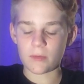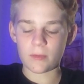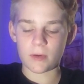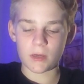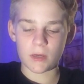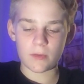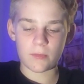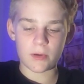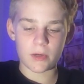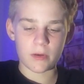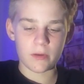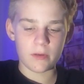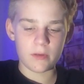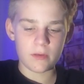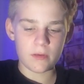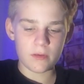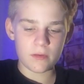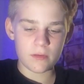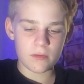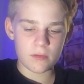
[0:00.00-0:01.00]
come on, come on.
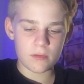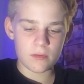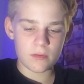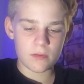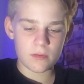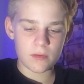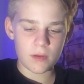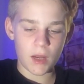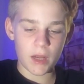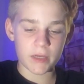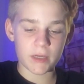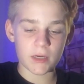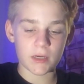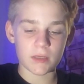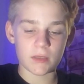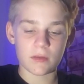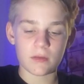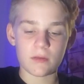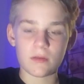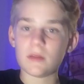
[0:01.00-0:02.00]

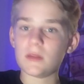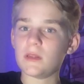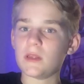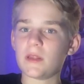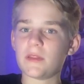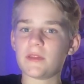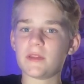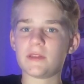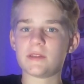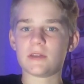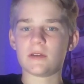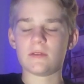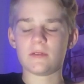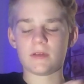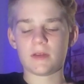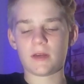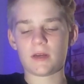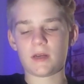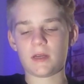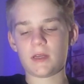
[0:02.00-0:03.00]
Icon. I think so.
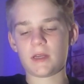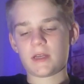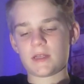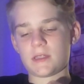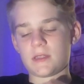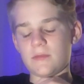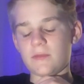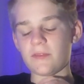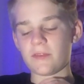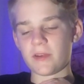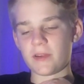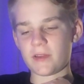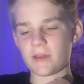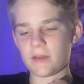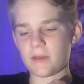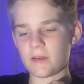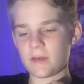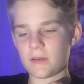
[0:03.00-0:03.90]
It has to be, right?